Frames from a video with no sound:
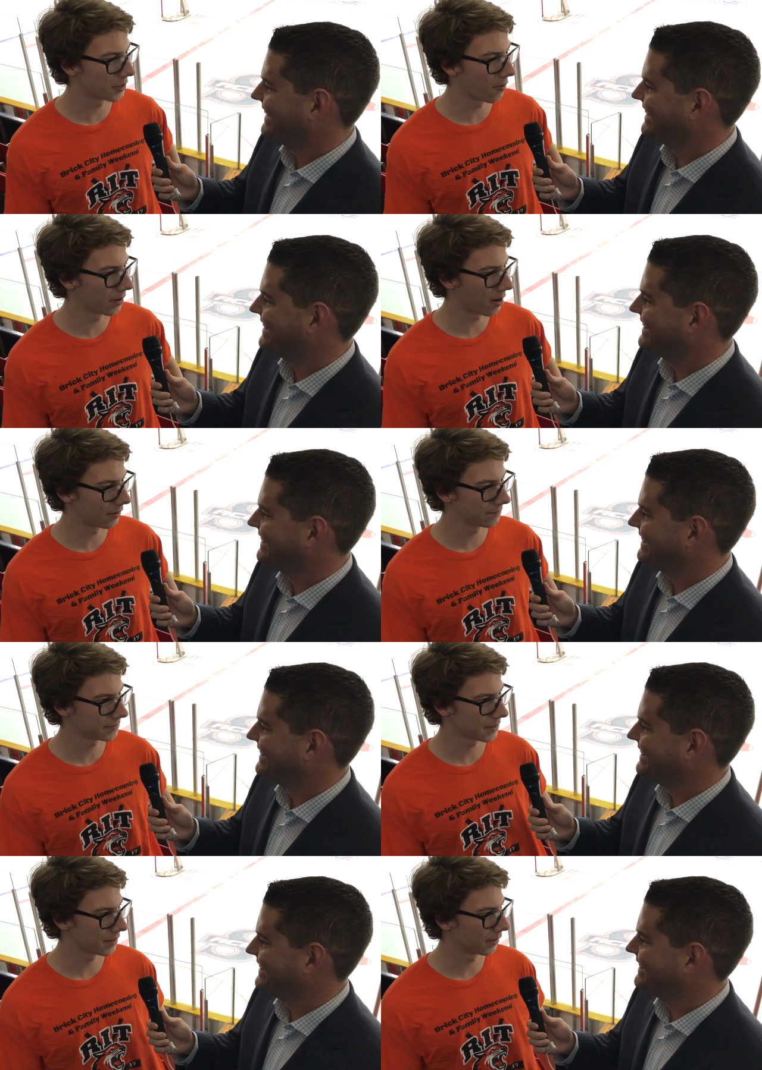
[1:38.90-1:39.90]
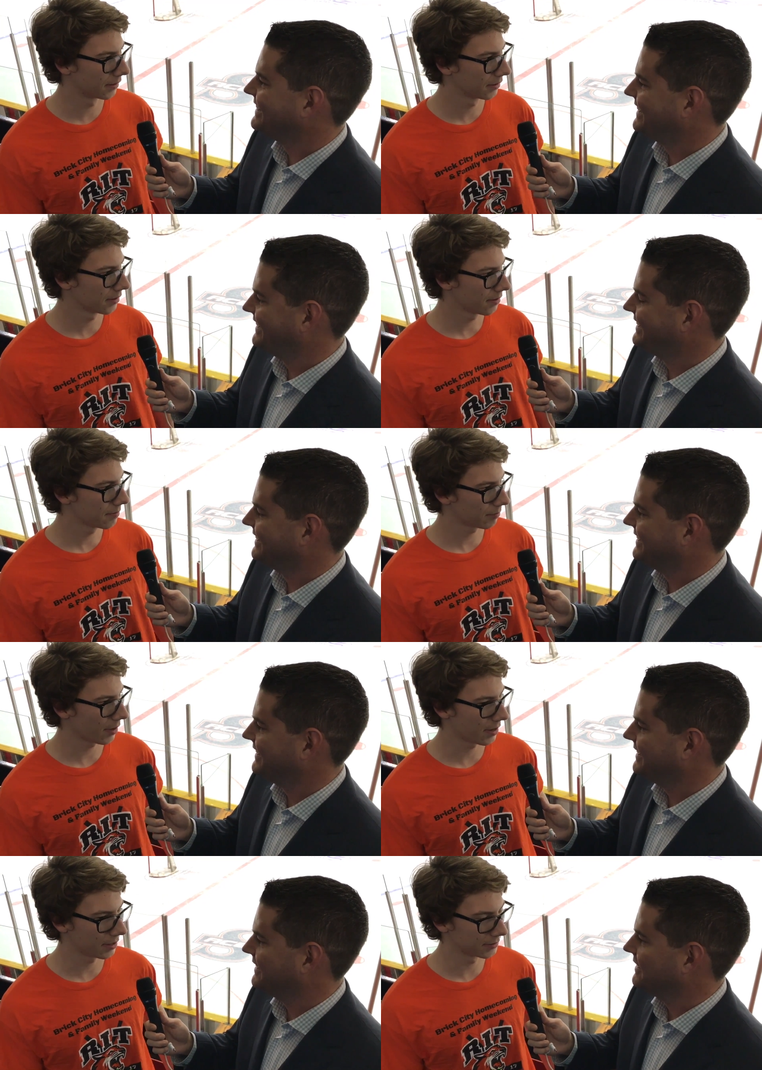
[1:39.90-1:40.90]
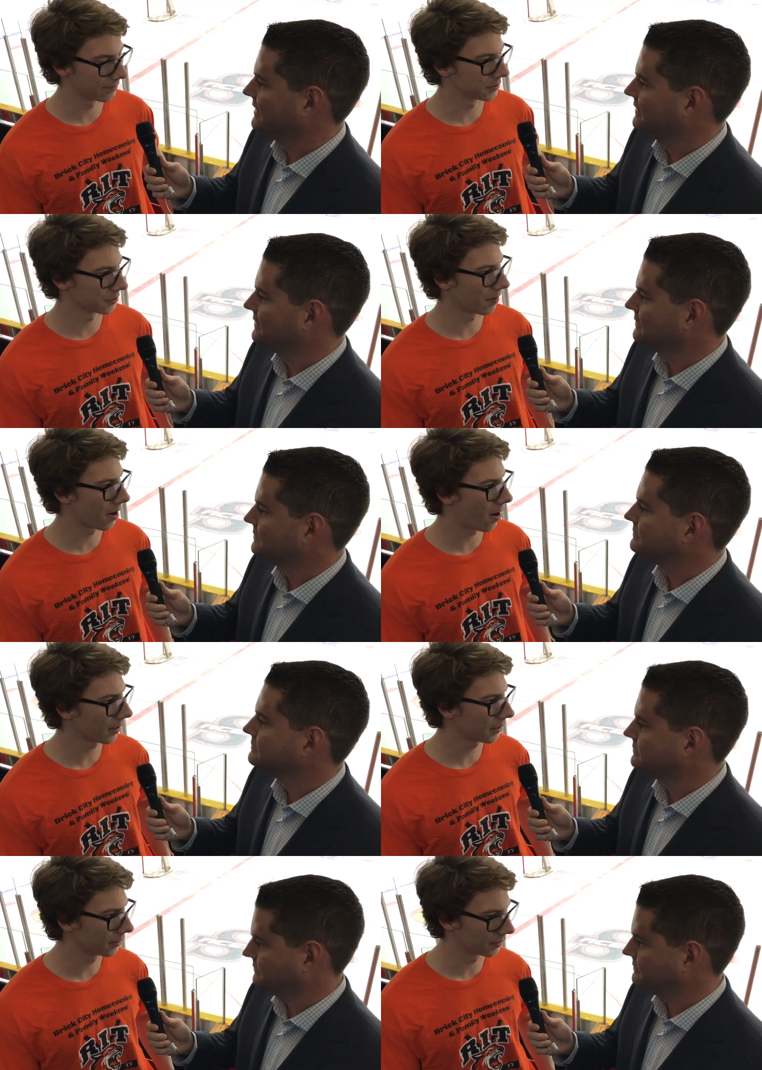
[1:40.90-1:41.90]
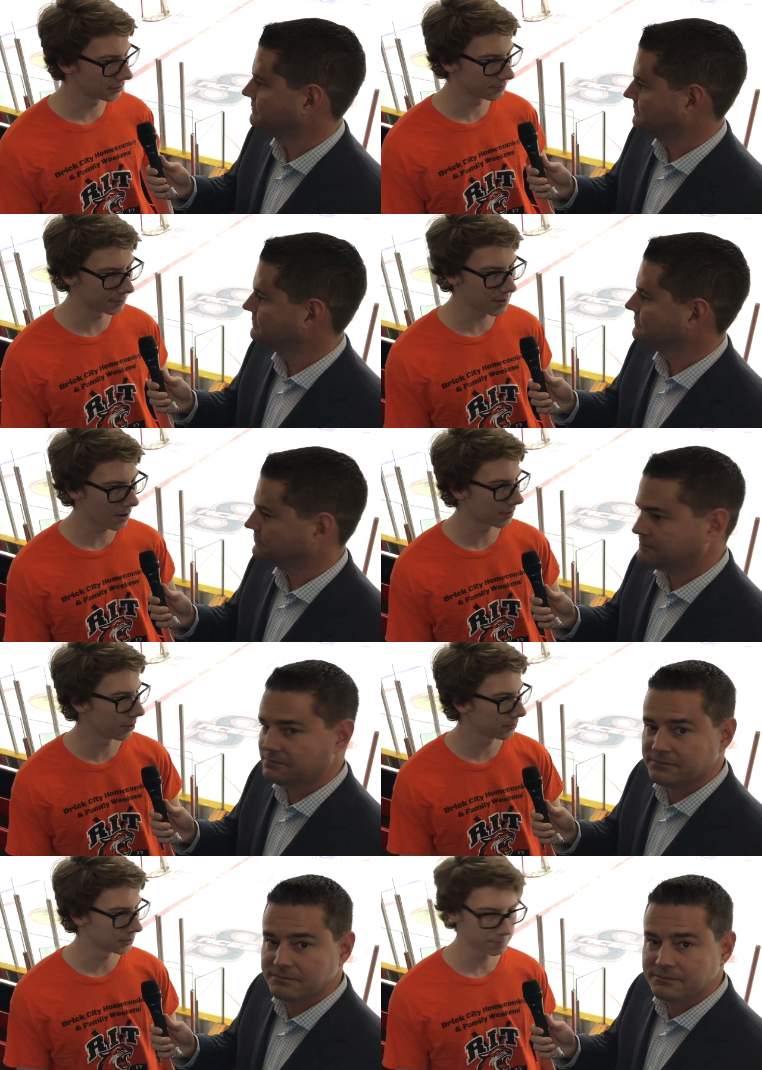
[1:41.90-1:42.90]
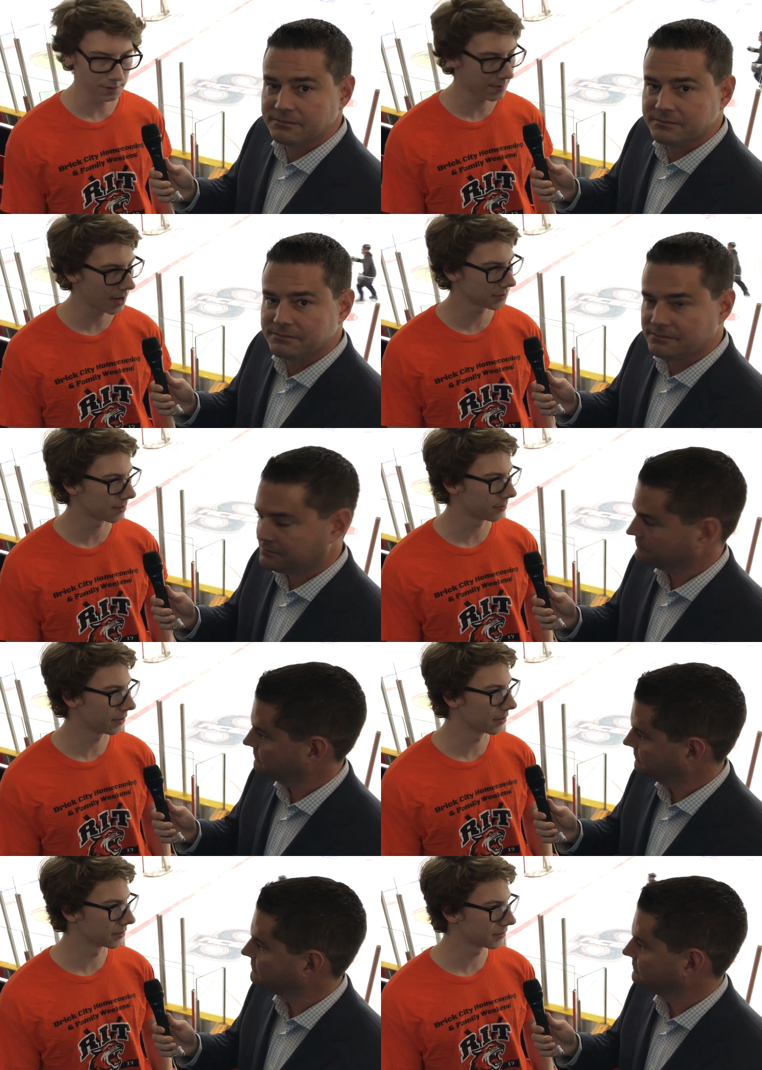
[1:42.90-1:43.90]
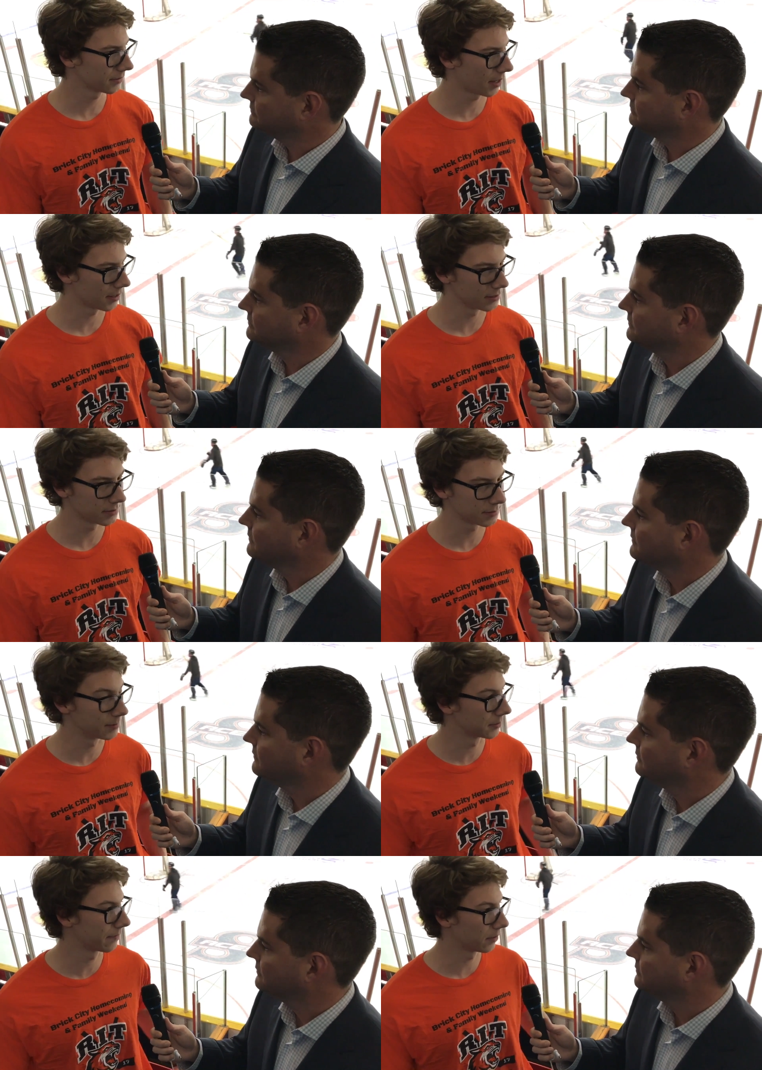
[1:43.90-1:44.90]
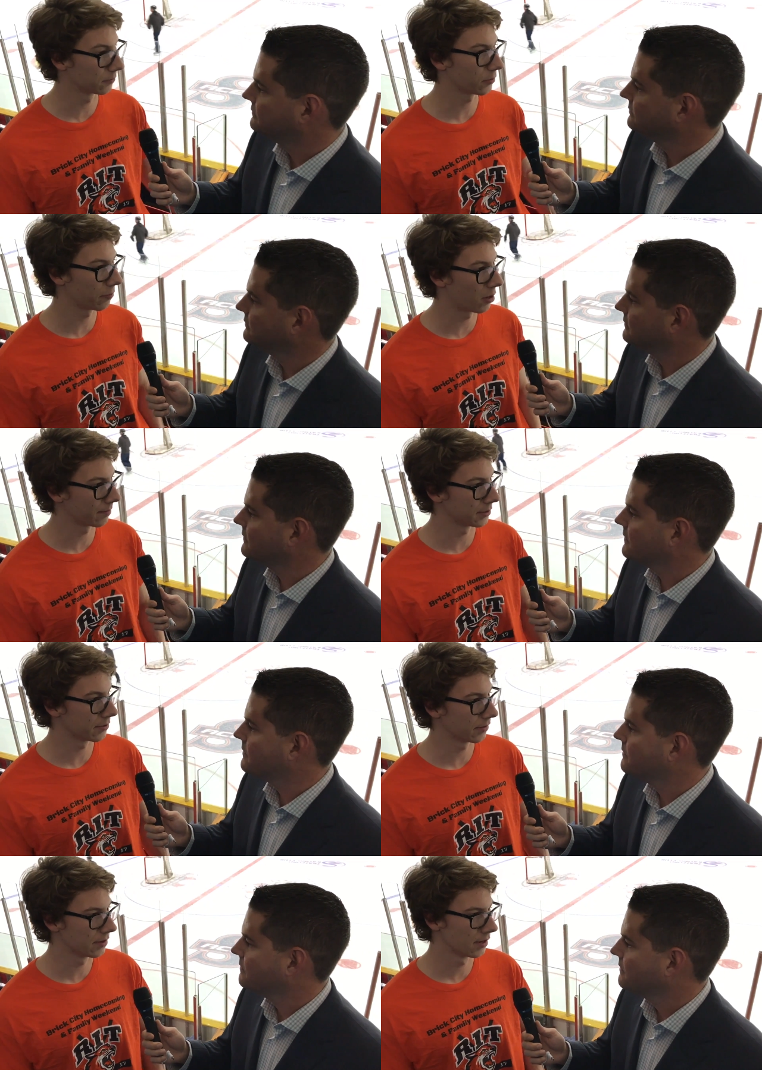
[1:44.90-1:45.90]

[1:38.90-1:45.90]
Speaker 1: going off to play Division One hockey. He's been talking about this for the past couple years. That this has been something he really wanted to be doing.